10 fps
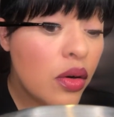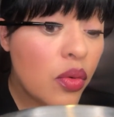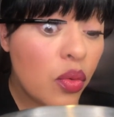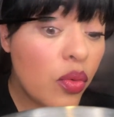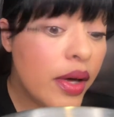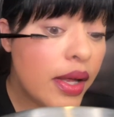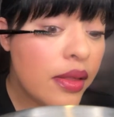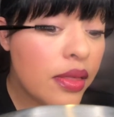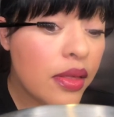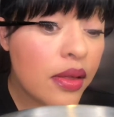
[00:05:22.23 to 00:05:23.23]

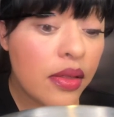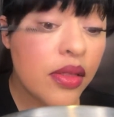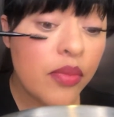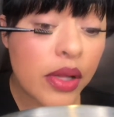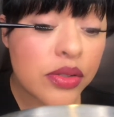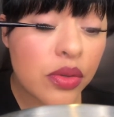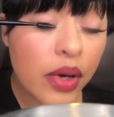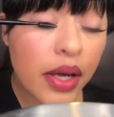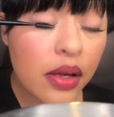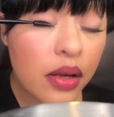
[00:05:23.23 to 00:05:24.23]
with the melt
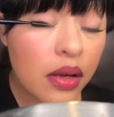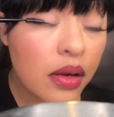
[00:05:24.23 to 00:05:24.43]
away